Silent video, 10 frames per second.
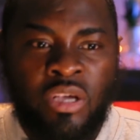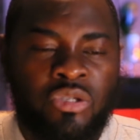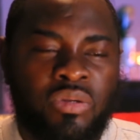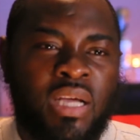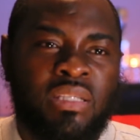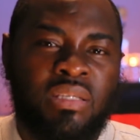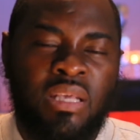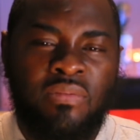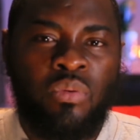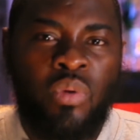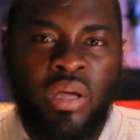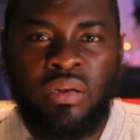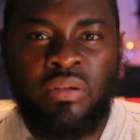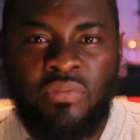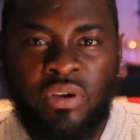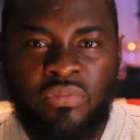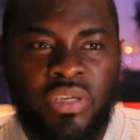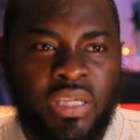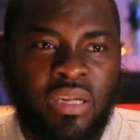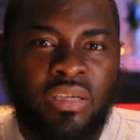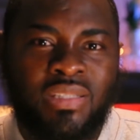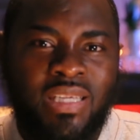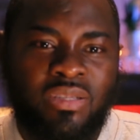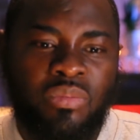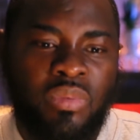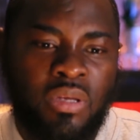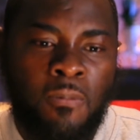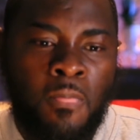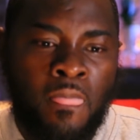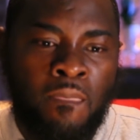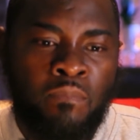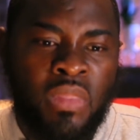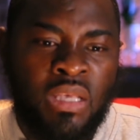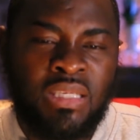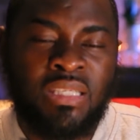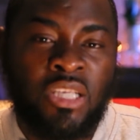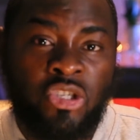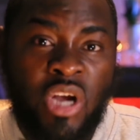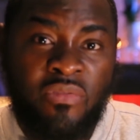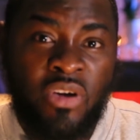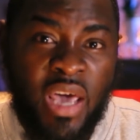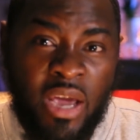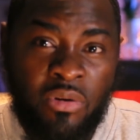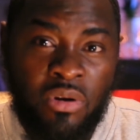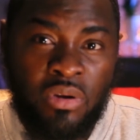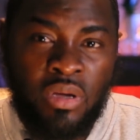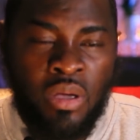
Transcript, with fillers: So that's even when the Volvo dealer said to me, this is a driver error.